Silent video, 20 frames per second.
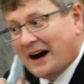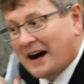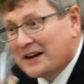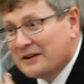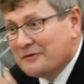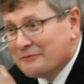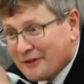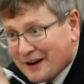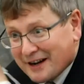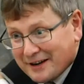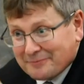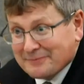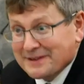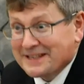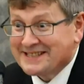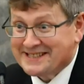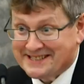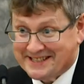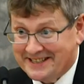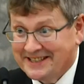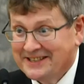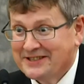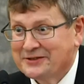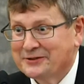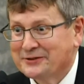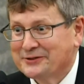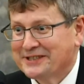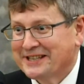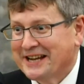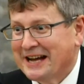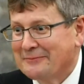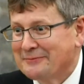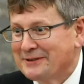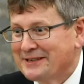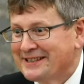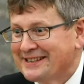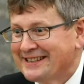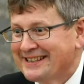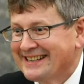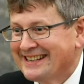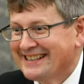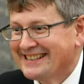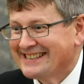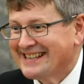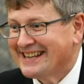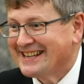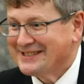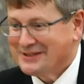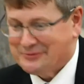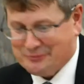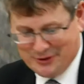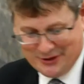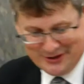I'd invite Minister Little to come and say his